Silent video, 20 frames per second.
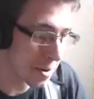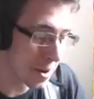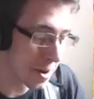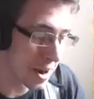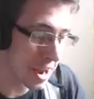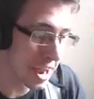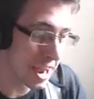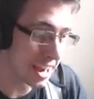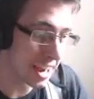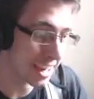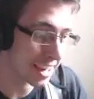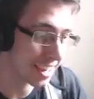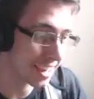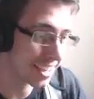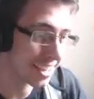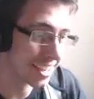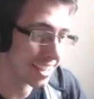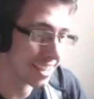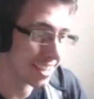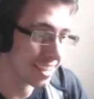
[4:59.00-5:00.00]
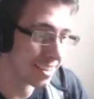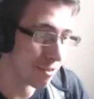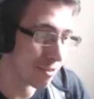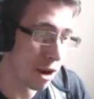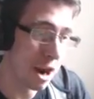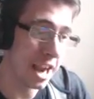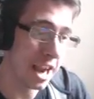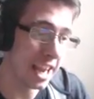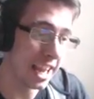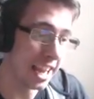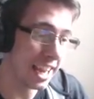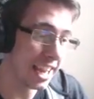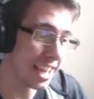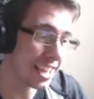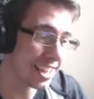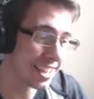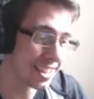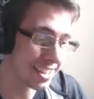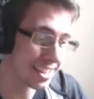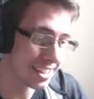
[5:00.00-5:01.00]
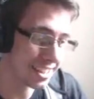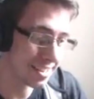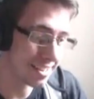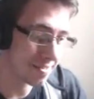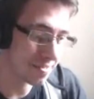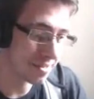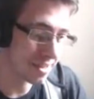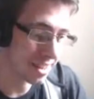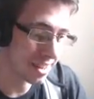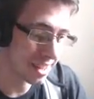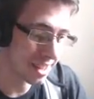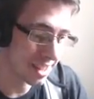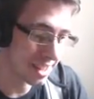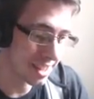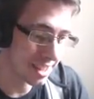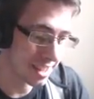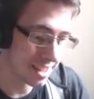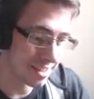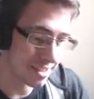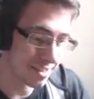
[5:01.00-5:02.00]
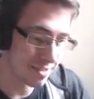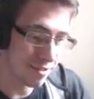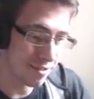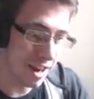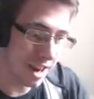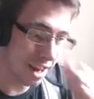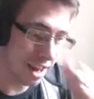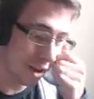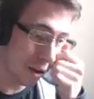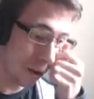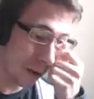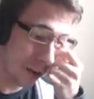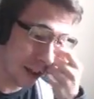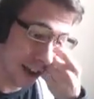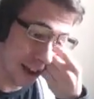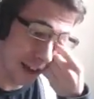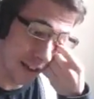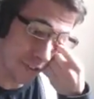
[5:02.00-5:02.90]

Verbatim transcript: annoying. Really? Really? All that